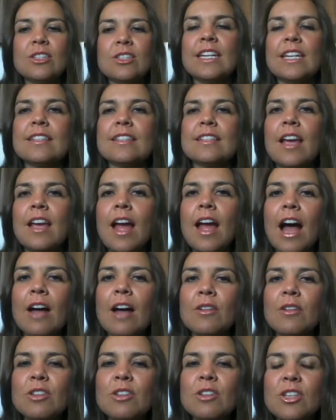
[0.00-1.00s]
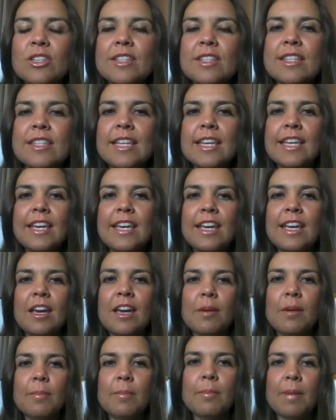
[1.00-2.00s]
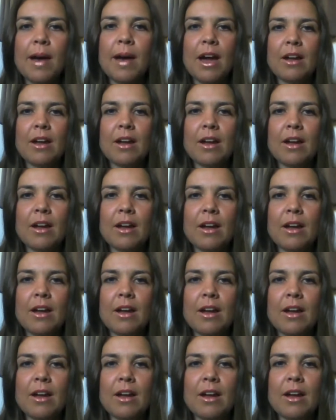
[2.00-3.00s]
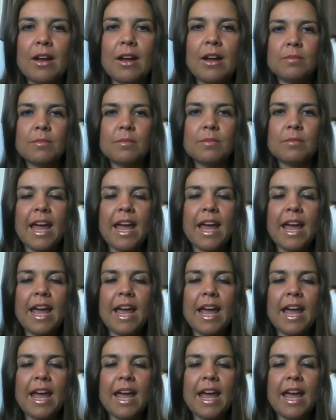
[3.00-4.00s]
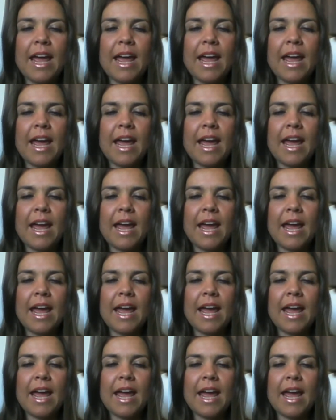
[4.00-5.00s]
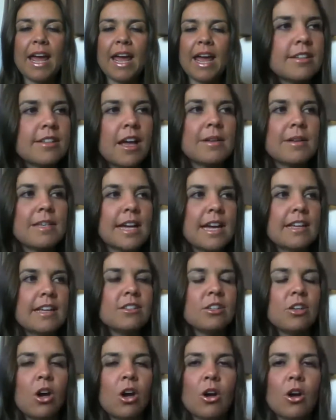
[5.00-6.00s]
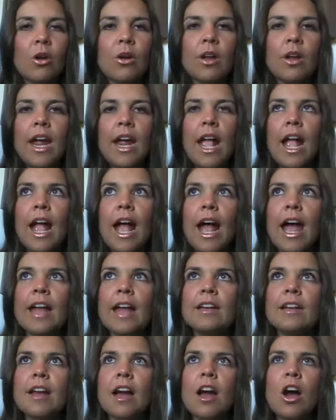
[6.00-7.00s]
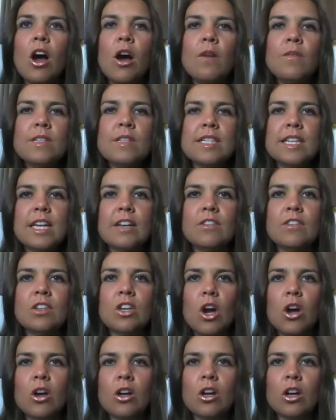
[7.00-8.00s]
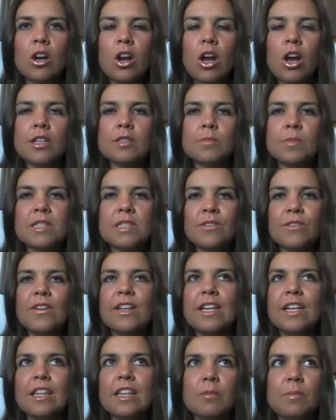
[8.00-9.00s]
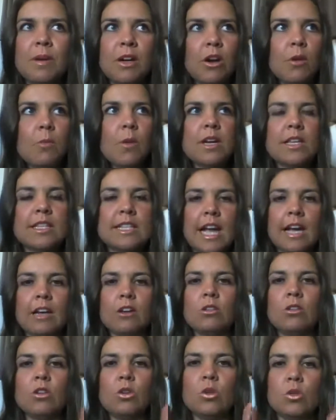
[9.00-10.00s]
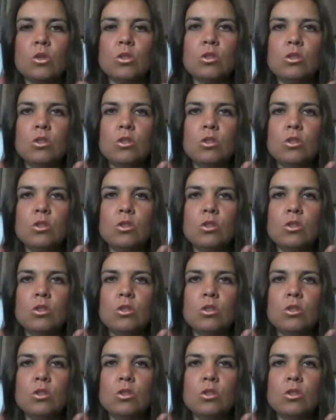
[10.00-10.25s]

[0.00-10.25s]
is I was just thinking about places that you be that you don't think about beauty. And I did a yoga class a couple of days ago, and obviously in the yoga class, specifically the Bikram one, it's like you